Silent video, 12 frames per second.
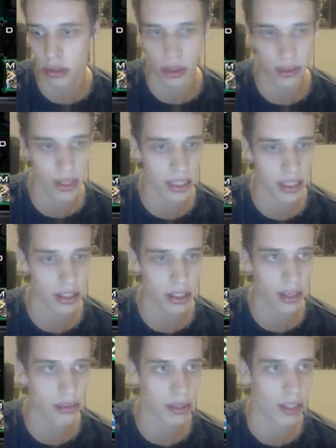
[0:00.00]
3 extra
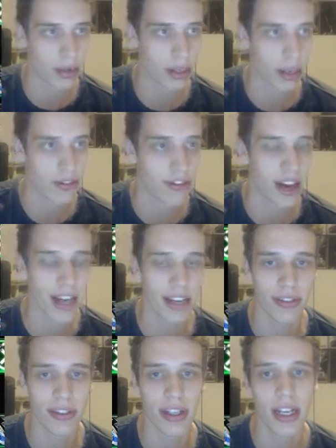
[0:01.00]
adepts, now we're at
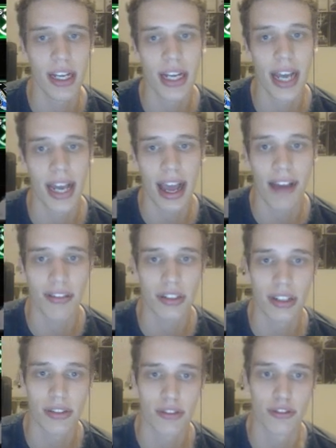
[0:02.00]
5. And after
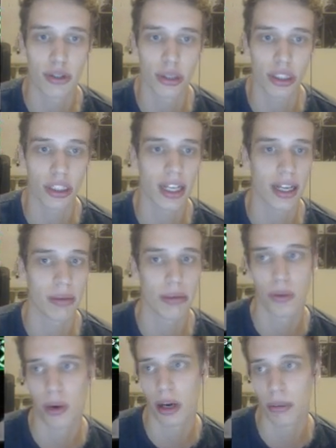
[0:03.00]
the first time
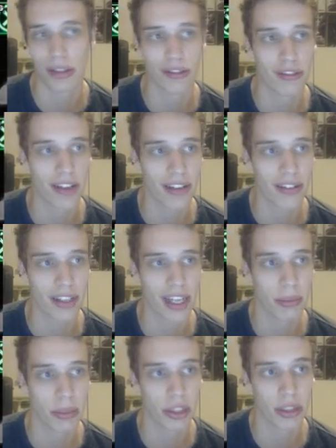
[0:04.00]
you warp in 5
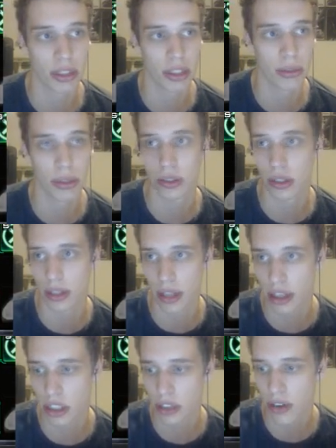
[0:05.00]
adepts, you build your
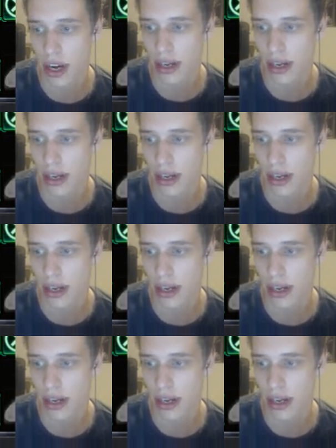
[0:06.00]
Dark Shrine.